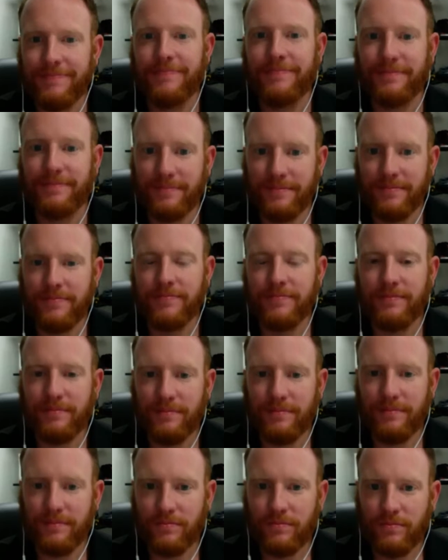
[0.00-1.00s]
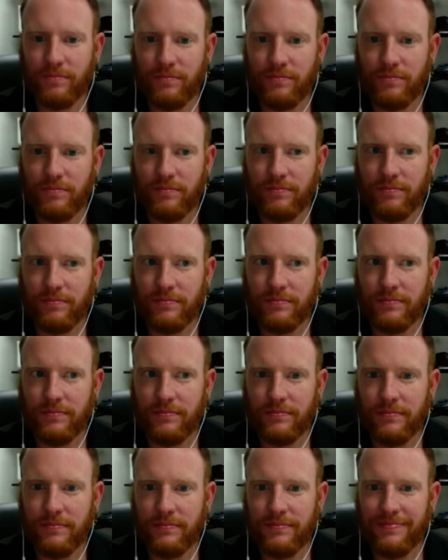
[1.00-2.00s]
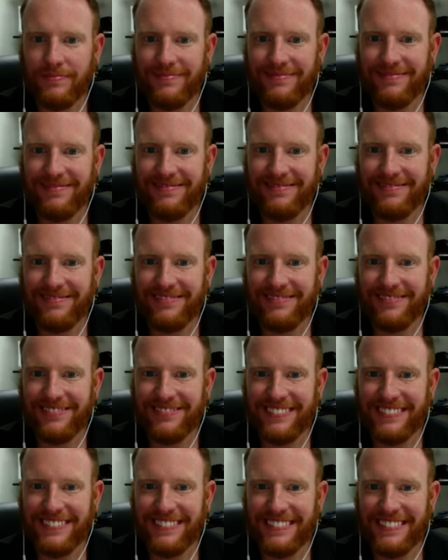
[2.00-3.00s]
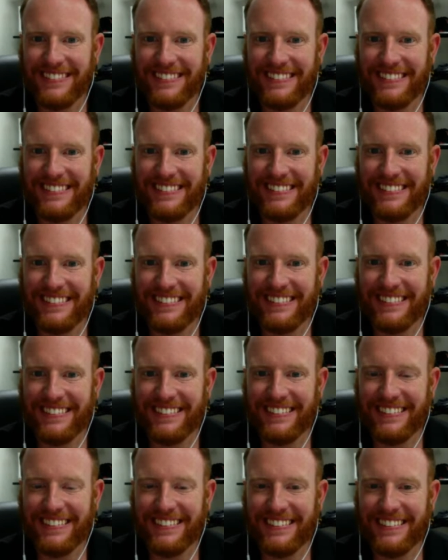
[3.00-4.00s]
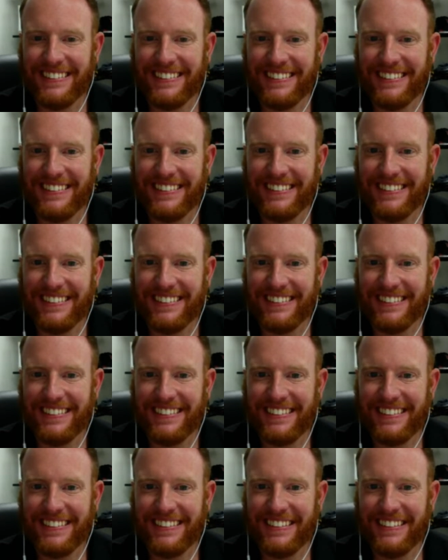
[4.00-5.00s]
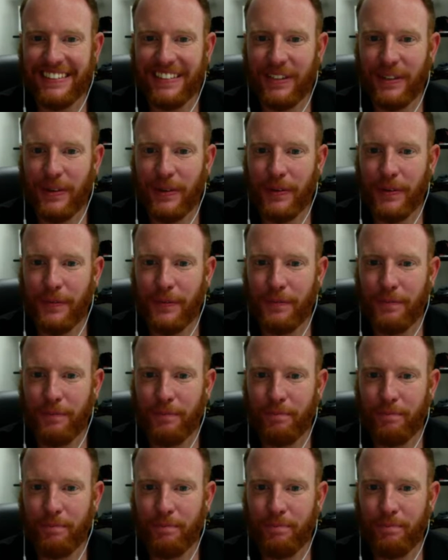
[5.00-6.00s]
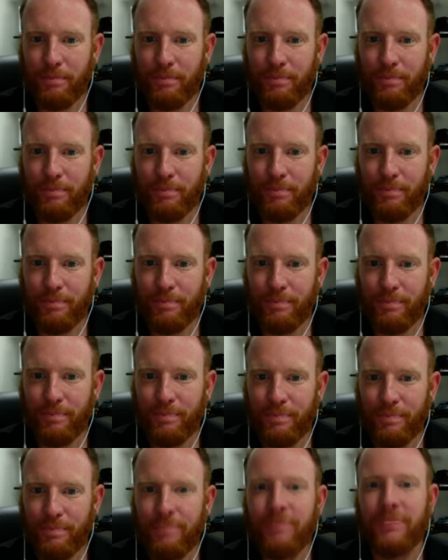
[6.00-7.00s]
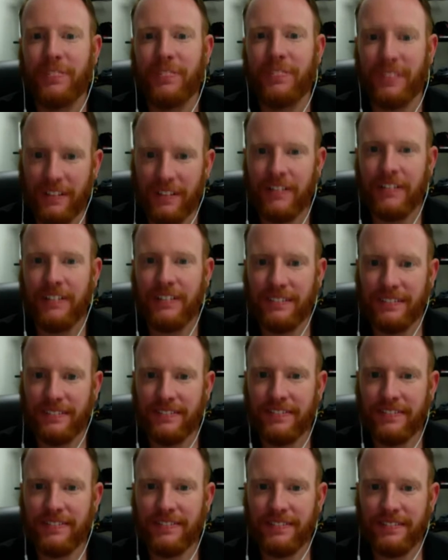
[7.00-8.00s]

No words are spoken by the person on screen.